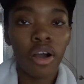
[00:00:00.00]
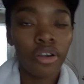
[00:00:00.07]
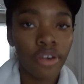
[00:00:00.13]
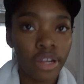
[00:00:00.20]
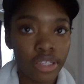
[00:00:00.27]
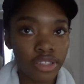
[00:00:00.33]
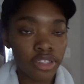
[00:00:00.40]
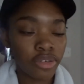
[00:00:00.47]

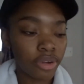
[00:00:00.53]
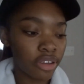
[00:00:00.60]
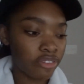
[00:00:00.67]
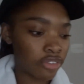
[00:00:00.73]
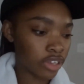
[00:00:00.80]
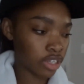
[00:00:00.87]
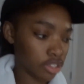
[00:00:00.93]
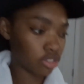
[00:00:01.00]
Alright, so I
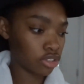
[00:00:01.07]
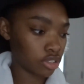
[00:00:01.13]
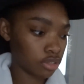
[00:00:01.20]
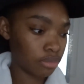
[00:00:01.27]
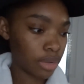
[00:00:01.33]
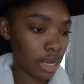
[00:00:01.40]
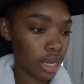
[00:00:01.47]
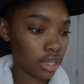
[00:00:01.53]
finished
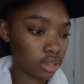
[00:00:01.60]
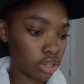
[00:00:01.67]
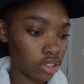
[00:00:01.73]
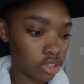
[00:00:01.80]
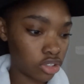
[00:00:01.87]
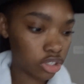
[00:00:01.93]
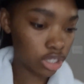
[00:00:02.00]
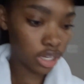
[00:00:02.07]
my
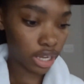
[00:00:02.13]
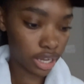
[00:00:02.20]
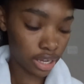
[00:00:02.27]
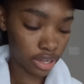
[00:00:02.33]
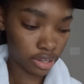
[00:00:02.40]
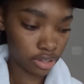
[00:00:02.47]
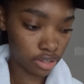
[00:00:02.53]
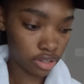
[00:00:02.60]
laundry
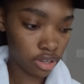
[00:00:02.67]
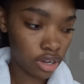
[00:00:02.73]
and